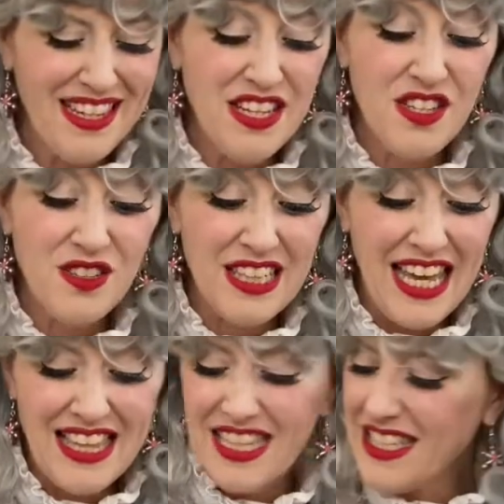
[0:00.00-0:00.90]
You'll
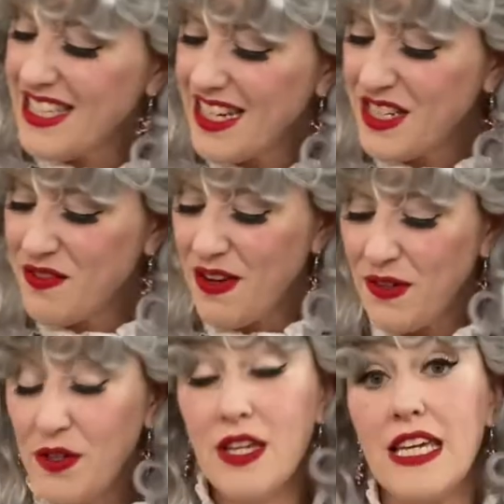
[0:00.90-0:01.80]
like this. Santa's favorite
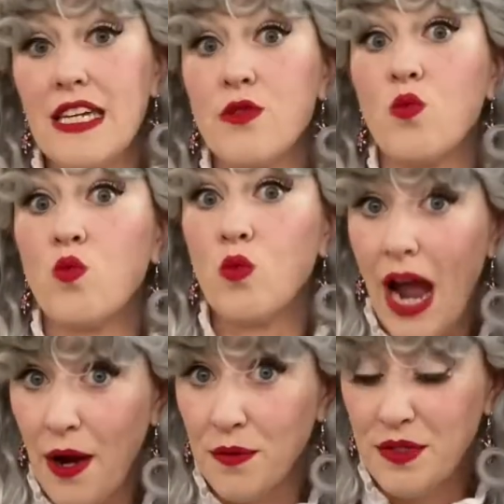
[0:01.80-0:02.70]
cookie is
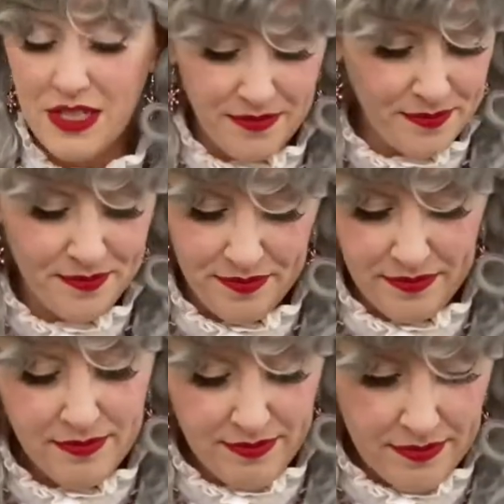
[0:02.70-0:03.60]
round.
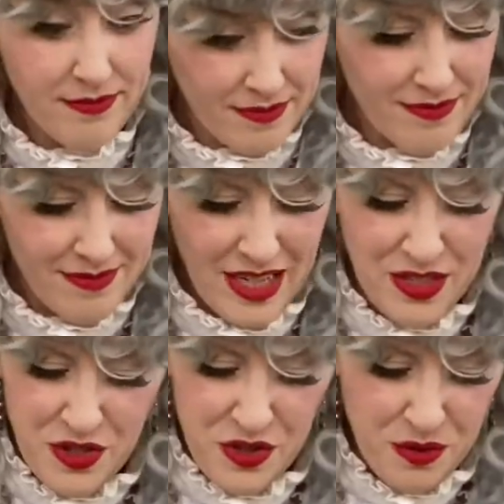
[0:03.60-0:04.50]

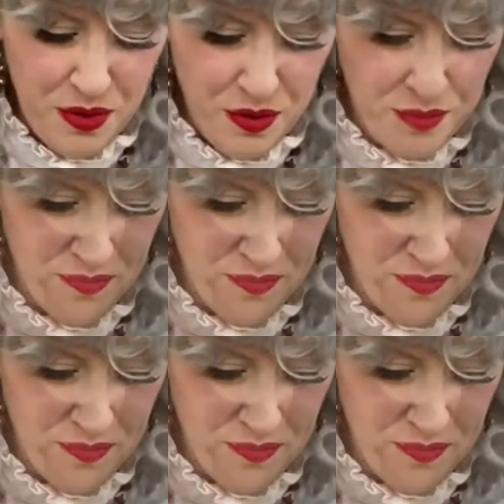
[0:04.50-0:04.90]
It's true.